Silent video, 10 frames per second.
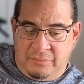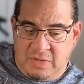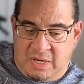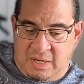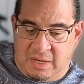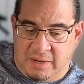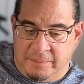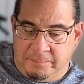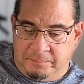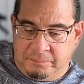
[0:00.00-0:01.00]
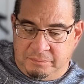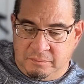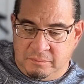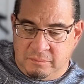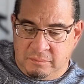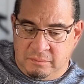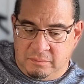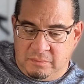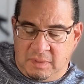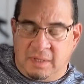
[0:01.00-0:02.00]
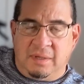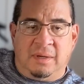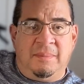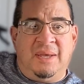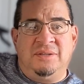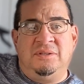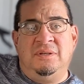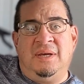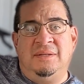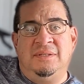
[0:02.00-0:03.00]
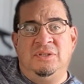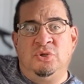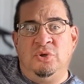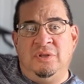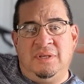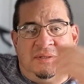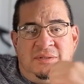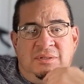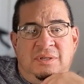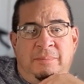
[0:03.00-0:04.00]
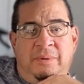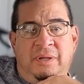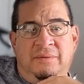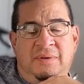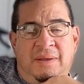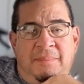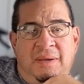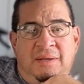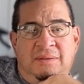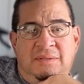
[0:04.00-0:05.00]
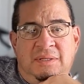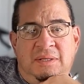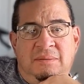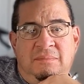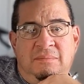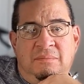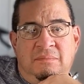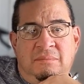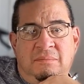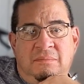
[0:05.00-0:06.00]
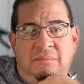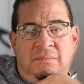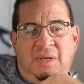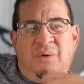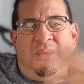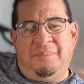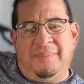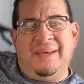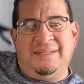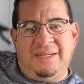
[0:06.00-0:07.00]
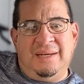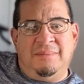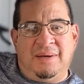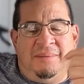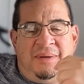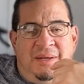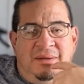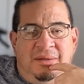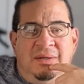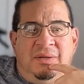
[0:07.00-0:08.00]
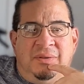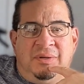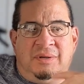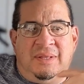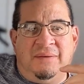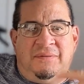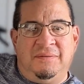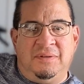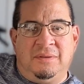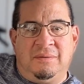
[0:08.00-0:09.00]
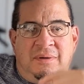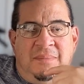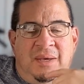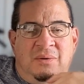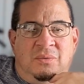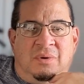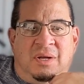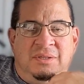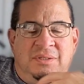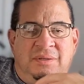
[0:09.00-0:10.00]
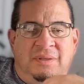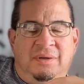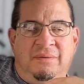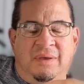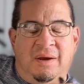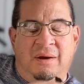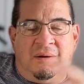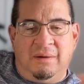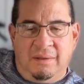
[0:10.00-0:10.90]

Now let me ask you guys this: who do you think's in jeopardy of not making the team? And by team, I mean they're on that 53-man roster. They're there,